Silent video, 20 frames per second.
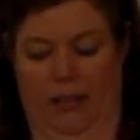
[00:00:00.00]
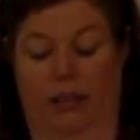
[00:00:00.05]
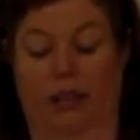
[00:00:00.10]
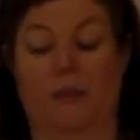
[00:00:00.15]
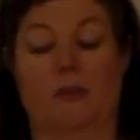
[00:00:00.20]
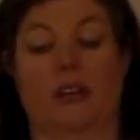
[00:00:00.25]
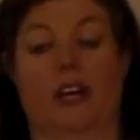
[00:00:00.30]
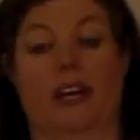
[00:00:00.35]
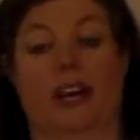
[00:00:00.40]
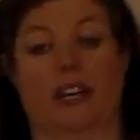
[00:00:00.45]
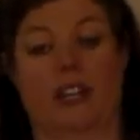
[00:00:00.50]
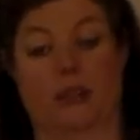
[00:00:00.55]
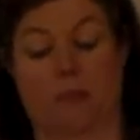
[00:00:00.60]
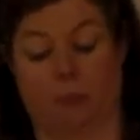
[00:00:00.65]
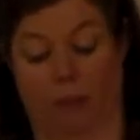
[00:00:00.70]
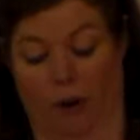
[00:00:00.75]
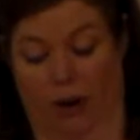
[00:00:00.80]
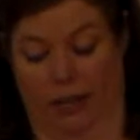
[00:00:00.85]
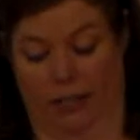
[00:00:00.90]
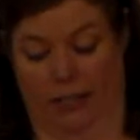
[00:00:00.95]
the
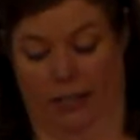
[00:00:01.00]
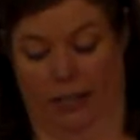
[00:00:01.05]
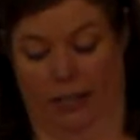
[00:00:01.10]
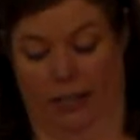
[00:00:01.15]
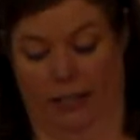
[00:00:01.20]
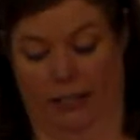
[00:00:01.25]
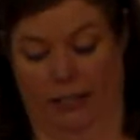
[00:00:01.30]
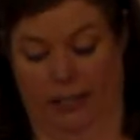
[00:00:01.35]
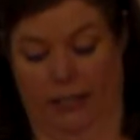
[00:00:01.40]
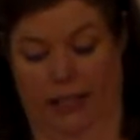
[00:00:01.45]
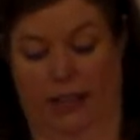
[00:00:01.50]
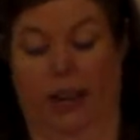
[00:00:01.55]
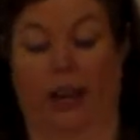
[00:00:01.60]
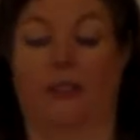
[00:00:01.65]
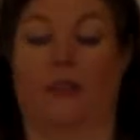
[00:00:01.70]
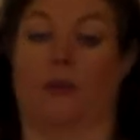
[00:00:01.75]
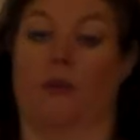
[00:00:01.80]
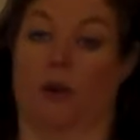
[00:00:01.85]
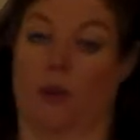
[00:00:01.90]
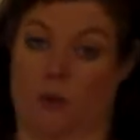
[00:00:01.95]
communication process
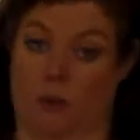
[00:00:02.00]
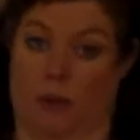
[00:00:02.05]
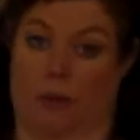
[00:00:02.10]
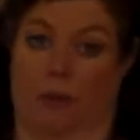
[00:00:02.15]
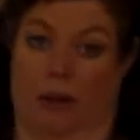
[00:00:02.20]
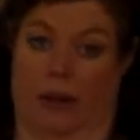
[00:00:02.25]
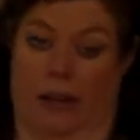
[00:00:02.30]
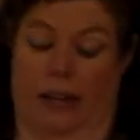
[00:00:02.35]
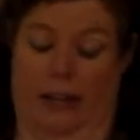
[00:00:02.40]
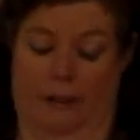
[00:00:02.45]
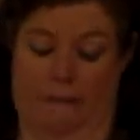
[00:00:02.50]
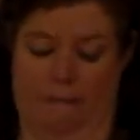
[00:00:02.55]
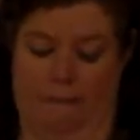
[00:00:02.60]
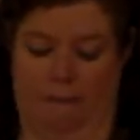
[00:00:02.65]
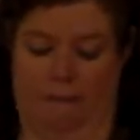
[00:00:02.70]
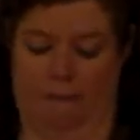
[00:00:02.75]
and the roles we play,